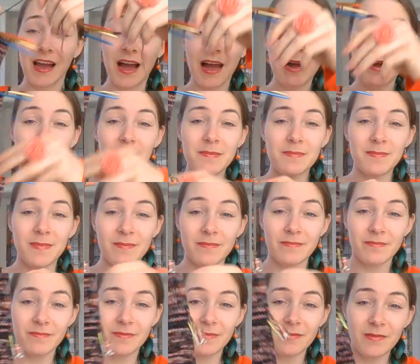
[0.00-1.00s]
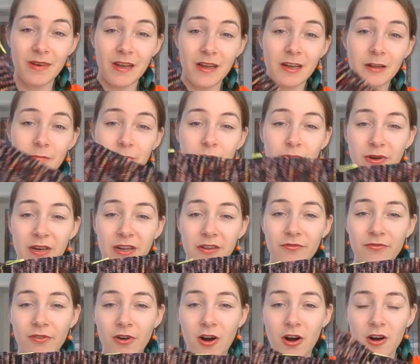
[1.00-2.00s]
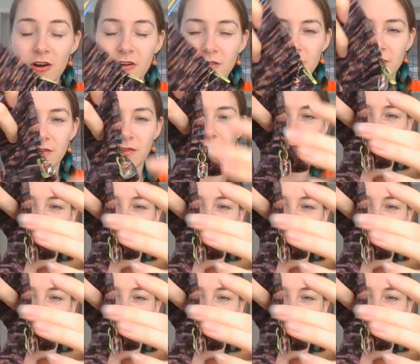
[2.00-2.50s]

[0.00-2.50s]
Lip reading: I'm like pretty far